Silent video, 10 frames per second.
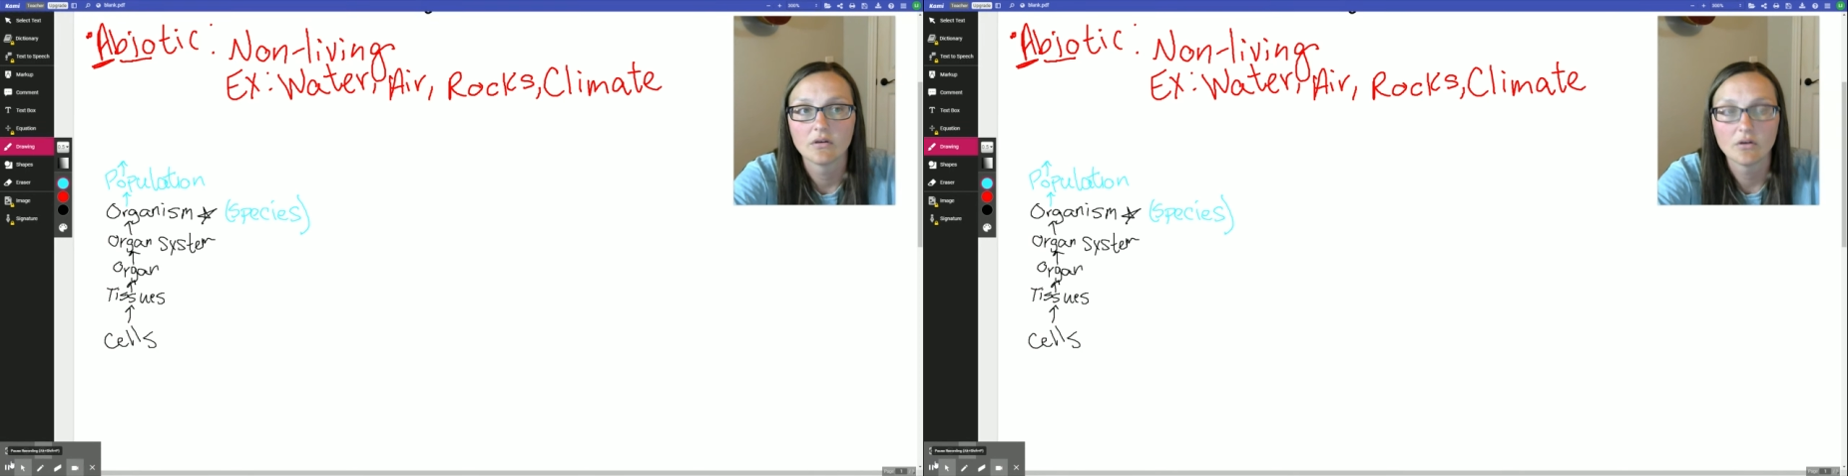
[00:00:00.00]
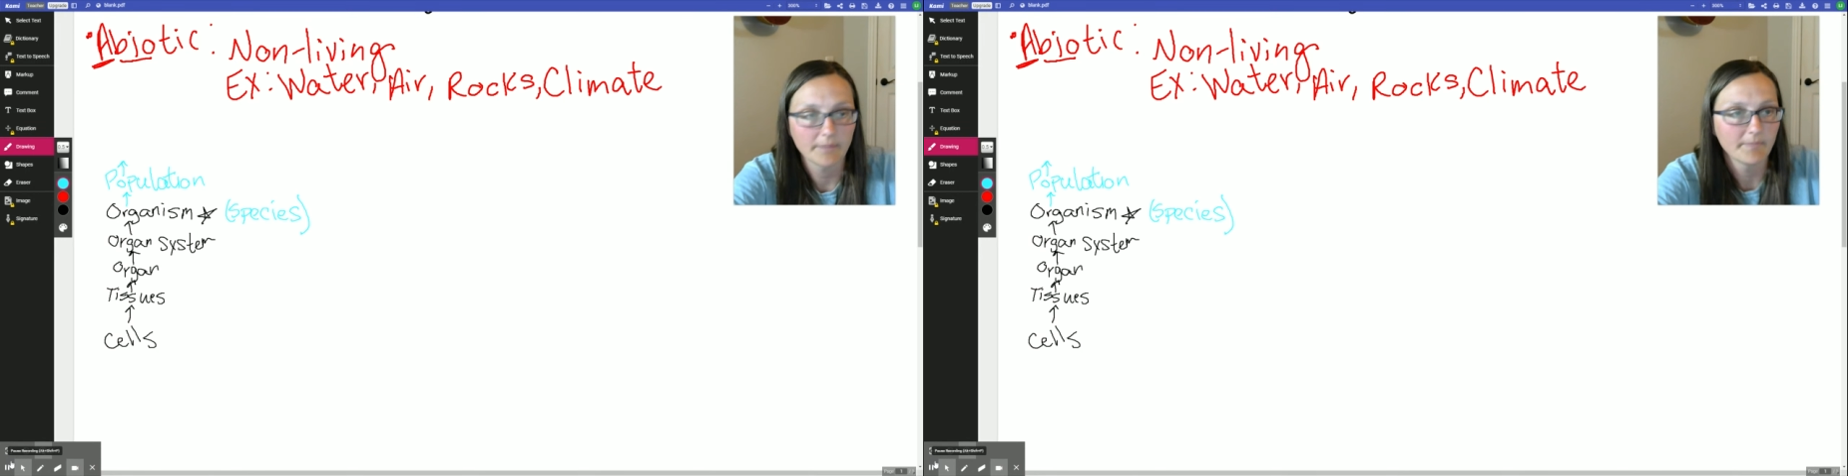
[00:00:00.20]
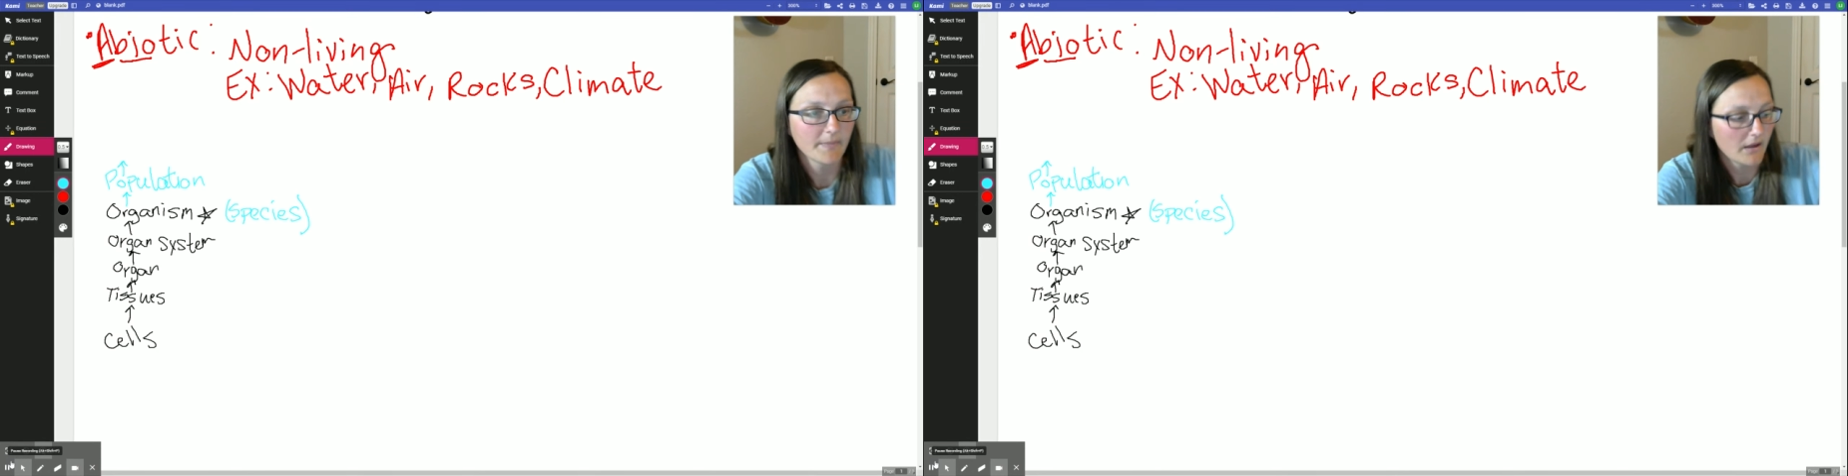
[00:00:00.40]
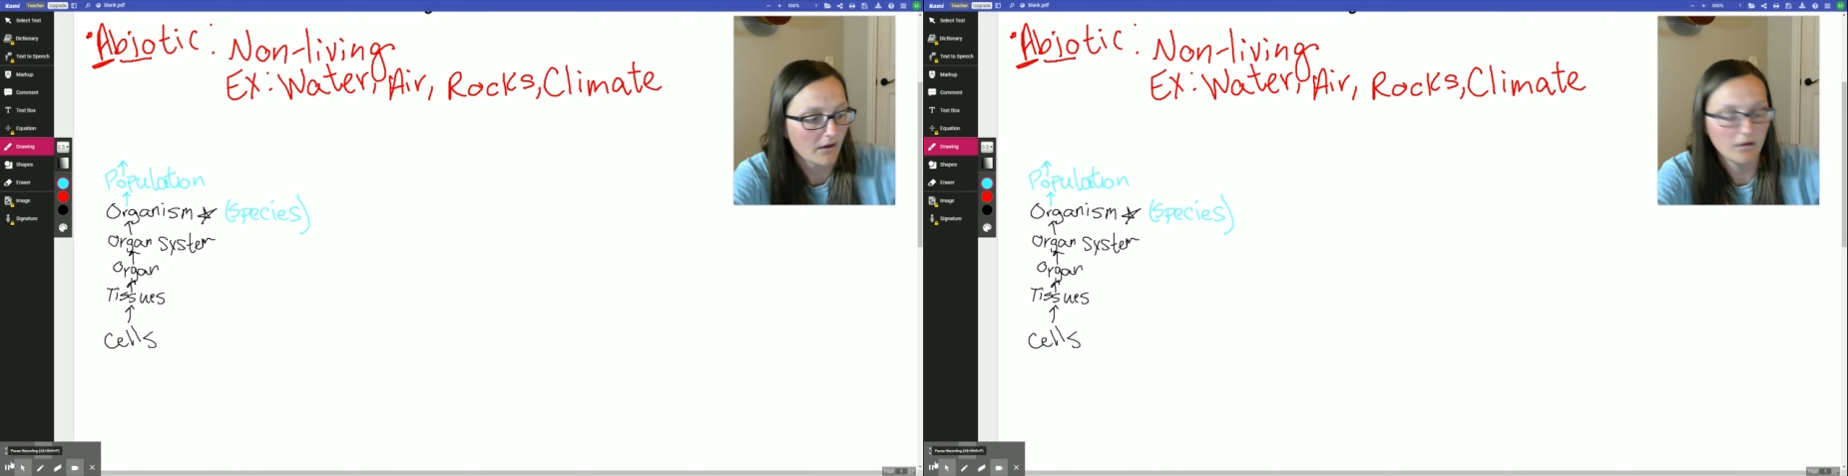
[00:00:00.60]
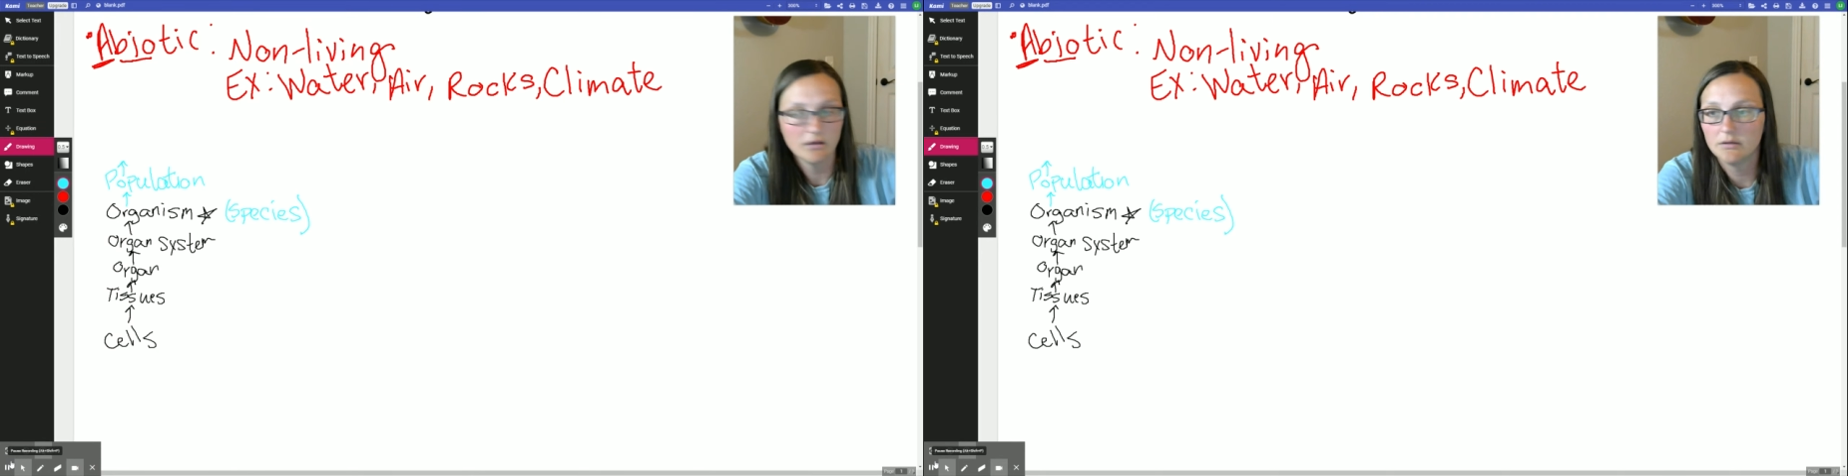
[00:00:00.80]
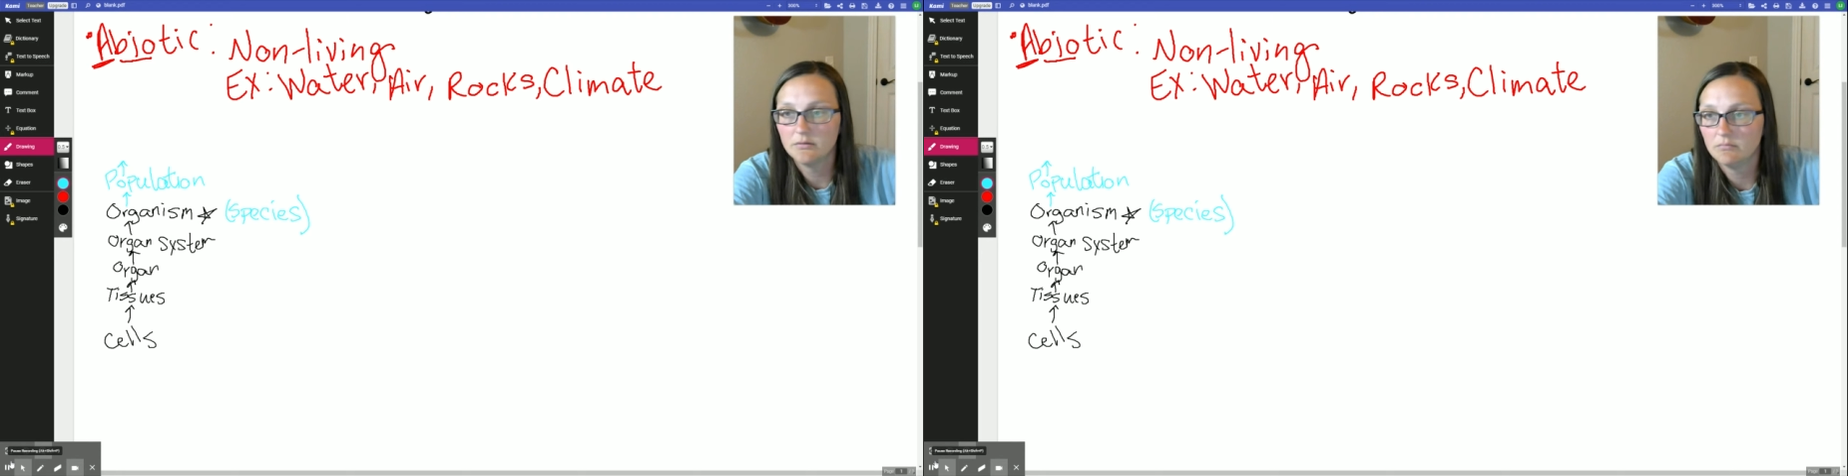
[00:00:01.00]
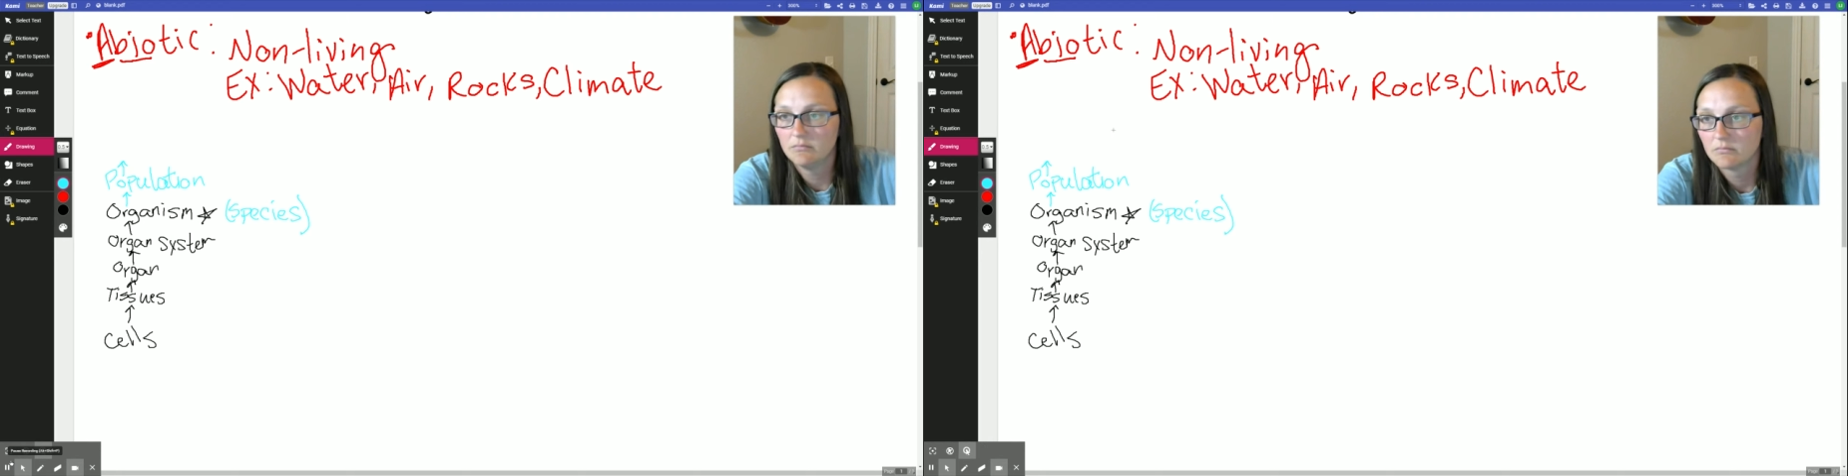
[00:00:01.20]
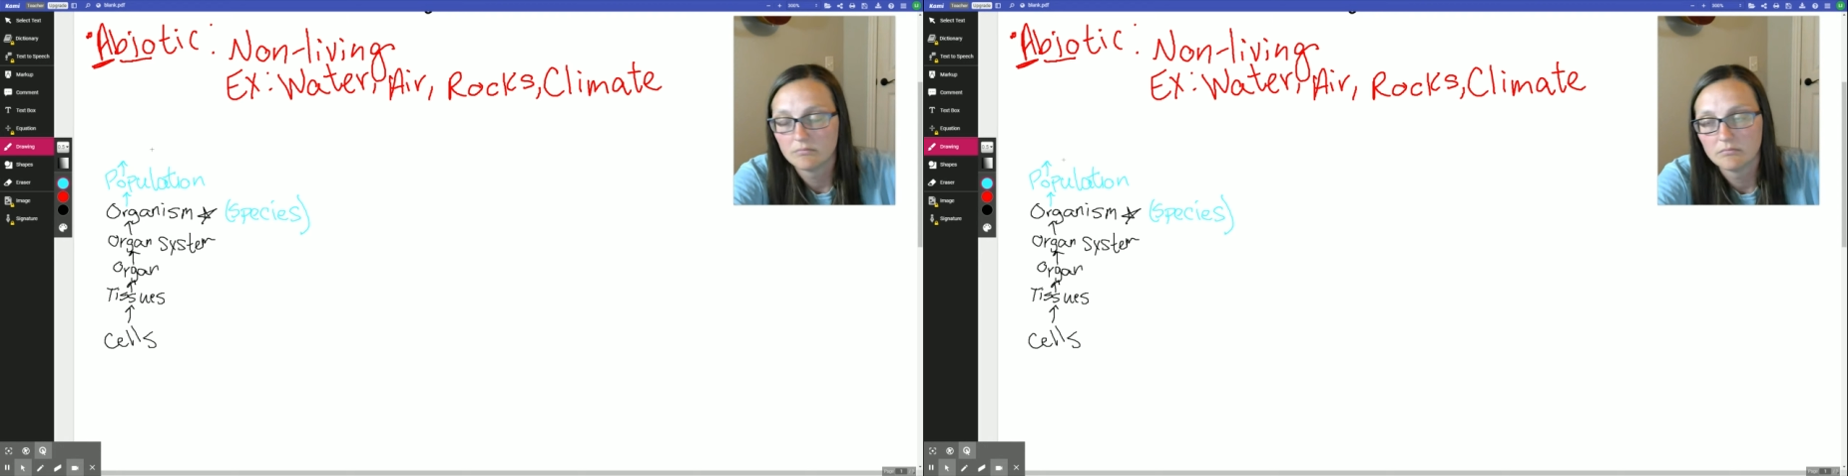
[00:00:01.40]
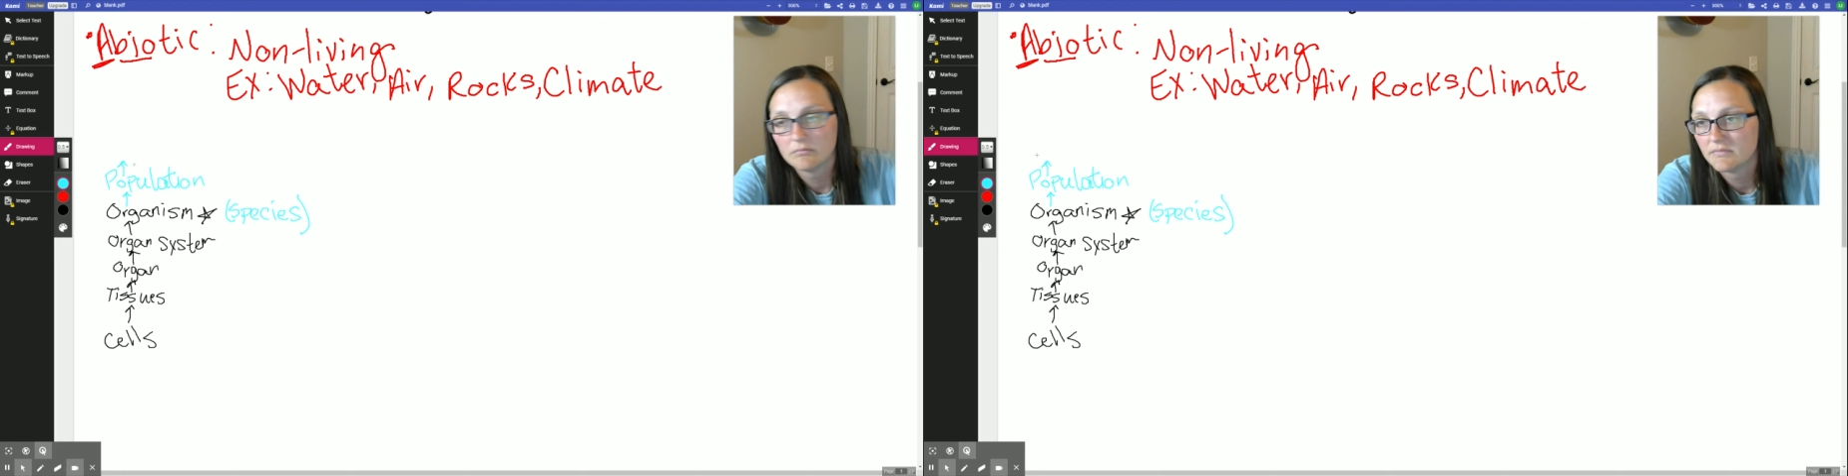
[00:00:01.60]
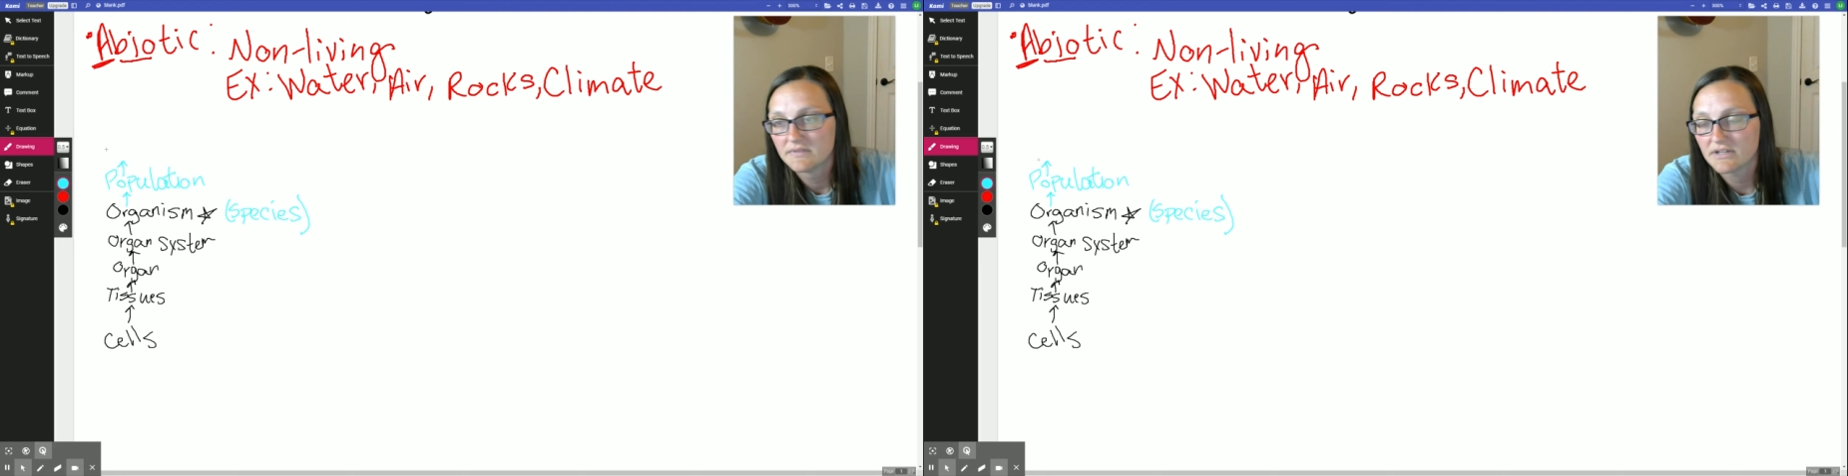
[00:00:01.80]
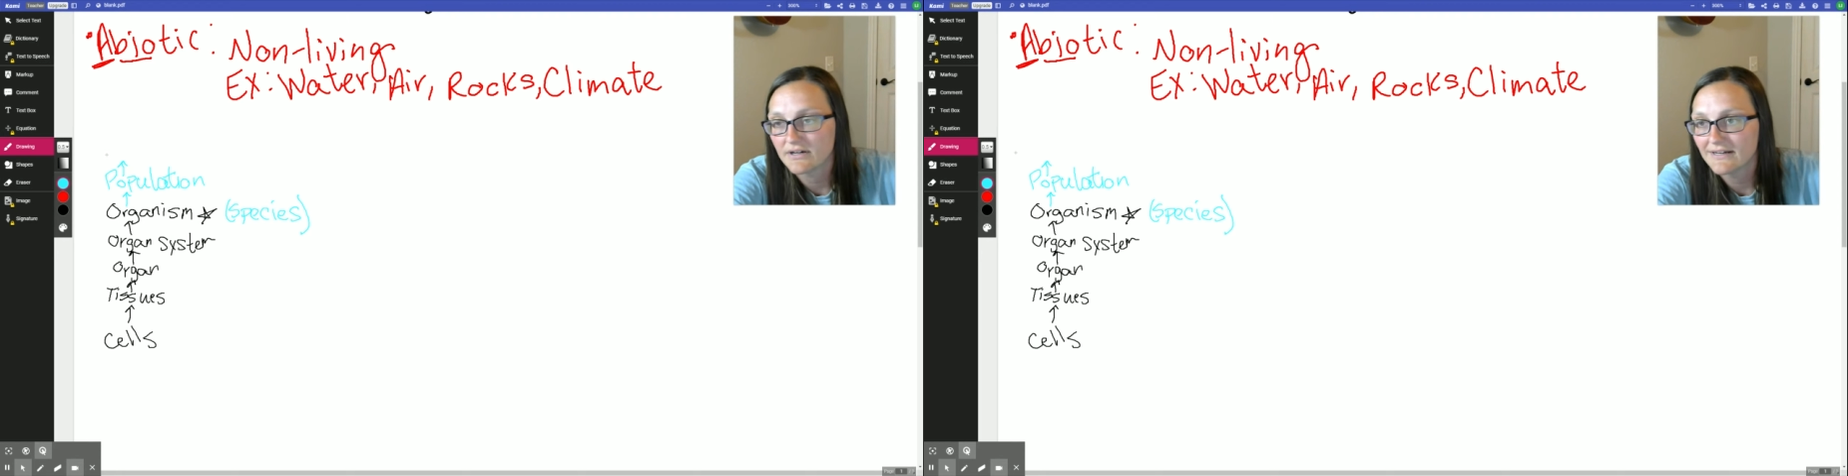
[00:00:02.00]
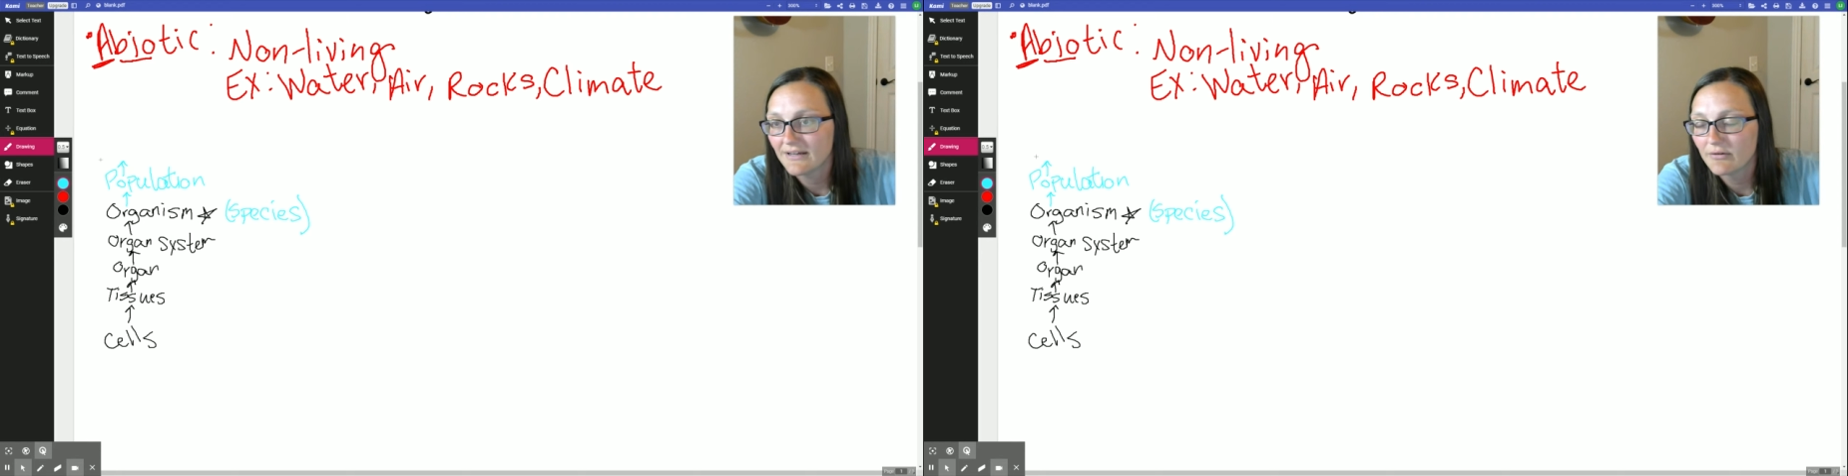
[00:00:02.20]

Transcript: Okay. Sorry,